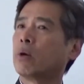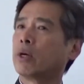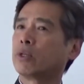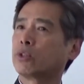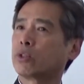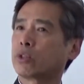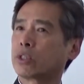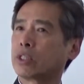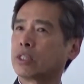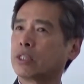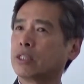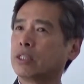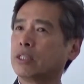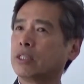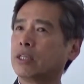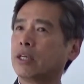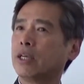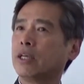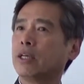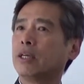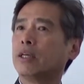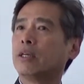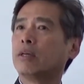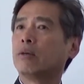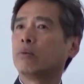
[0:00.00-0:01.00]
question,
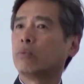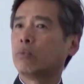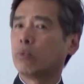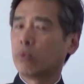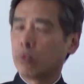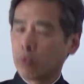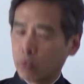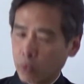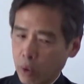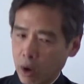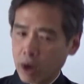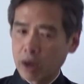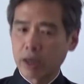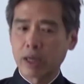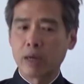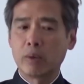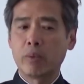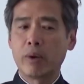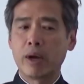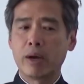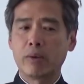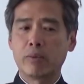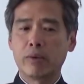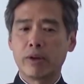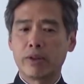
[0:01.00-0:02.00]
walk
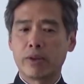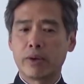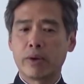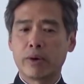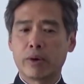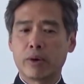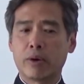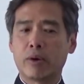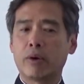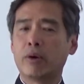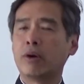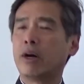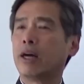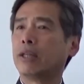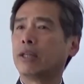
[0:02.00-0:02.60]
away with your own